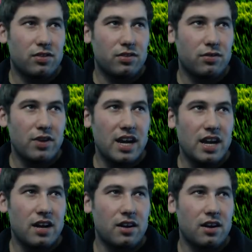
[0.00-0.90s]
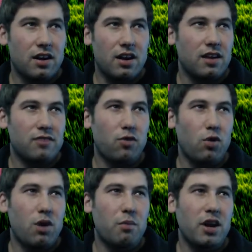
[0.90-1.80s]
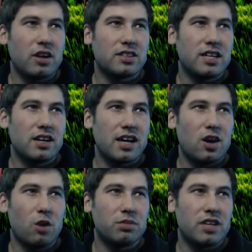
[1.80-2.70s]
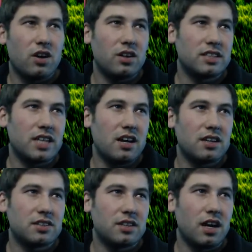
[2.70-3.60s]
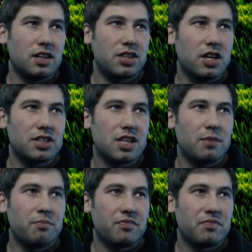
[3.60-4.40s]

3 or 4 wall breakers there, kind of open the entire junction up.